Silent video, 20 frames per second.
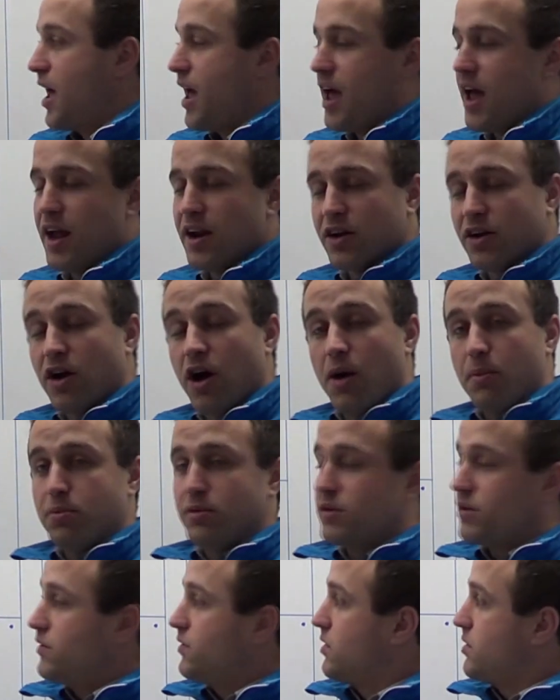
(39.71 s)
And a
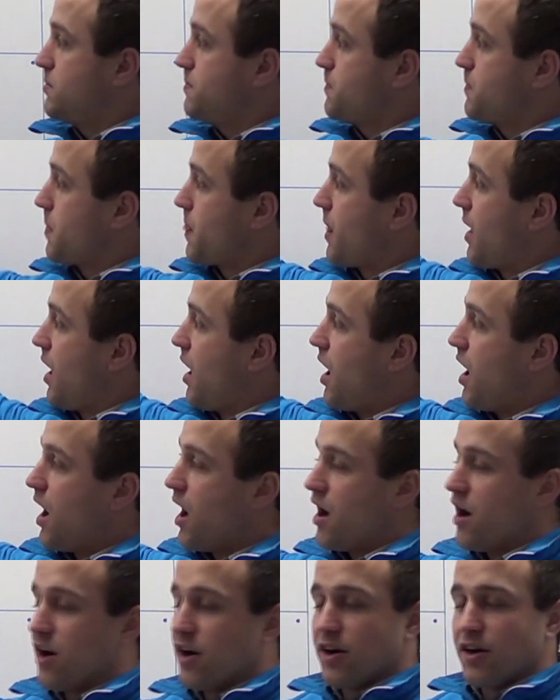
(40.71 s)
couple of them
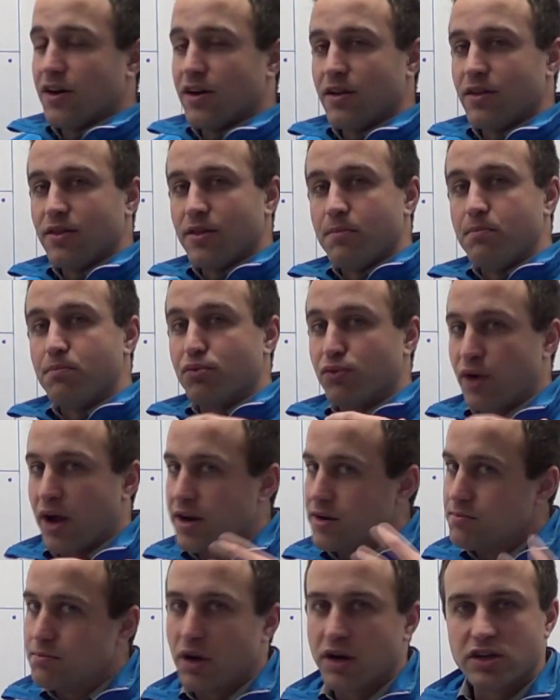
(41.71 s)
are the
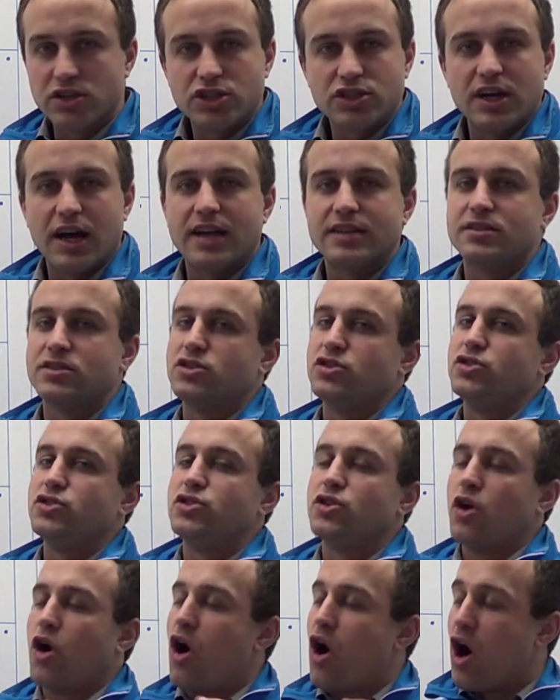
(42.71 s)
bread and butter shots that you
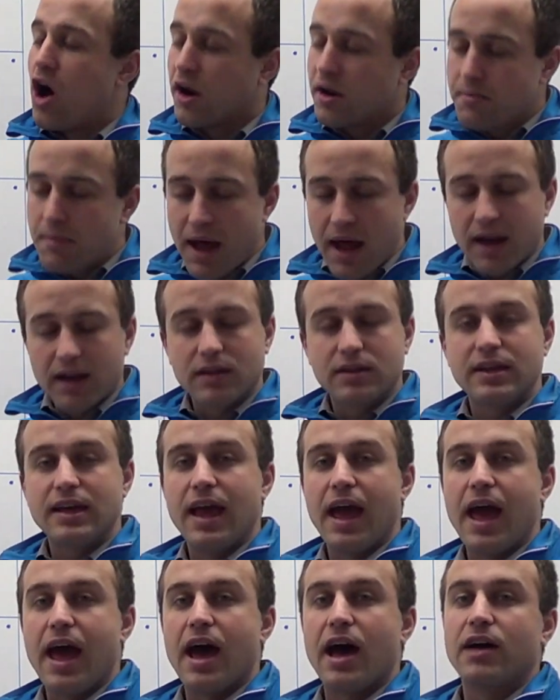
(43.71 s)
should automatically
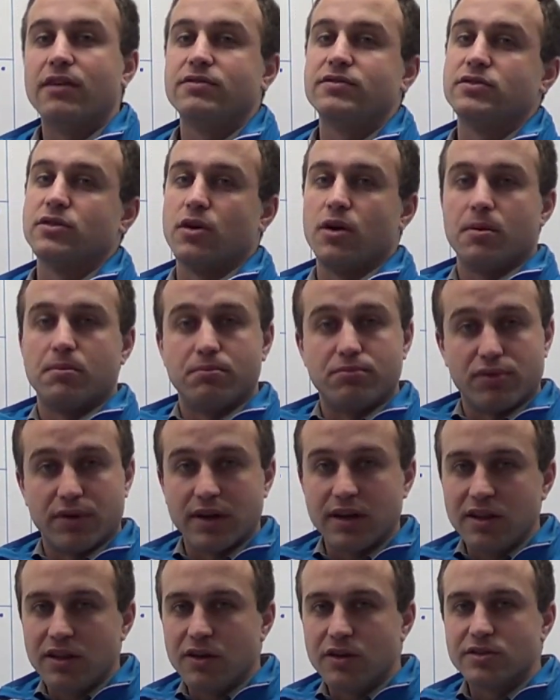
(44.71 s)
have. So I'm
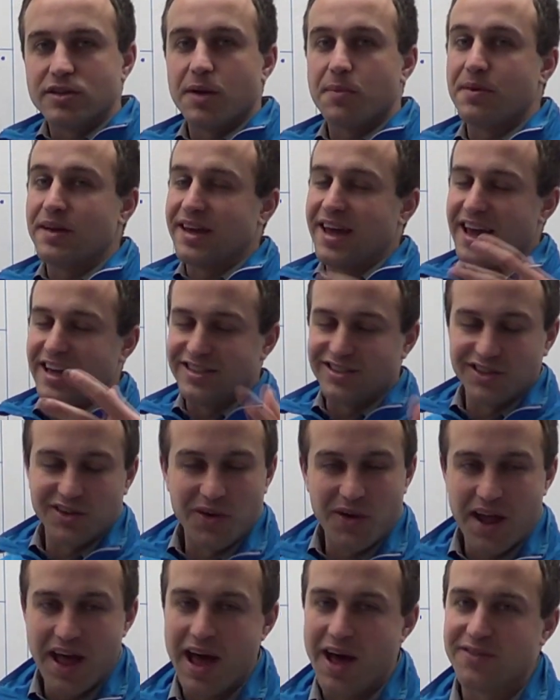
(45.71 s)
bringing those up in case you
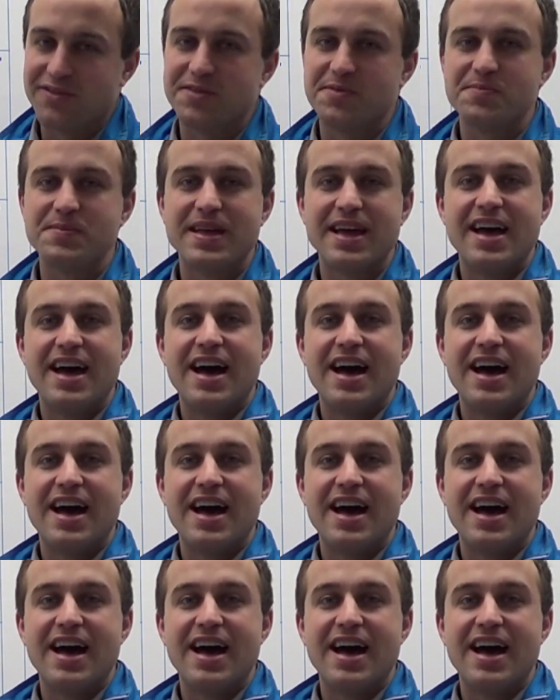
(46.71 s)
don't have them.